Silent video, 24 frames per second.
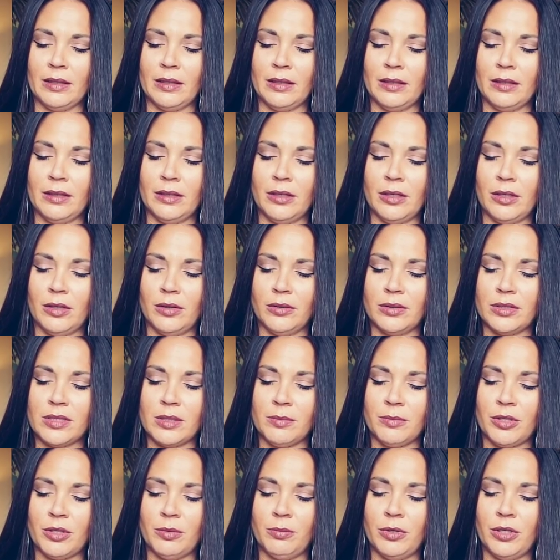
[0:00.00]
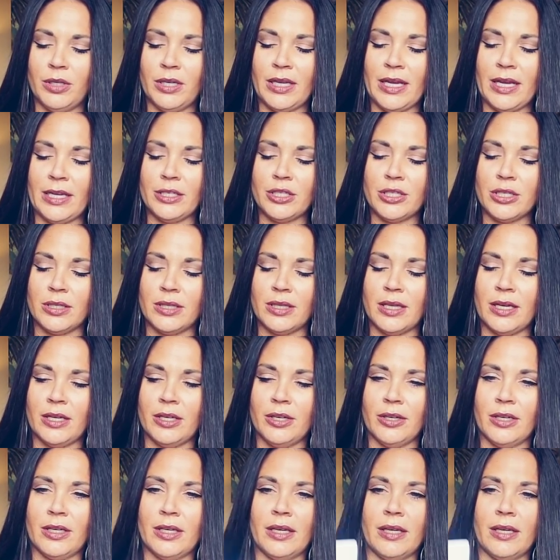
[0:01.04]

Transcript: you know, some communication that you're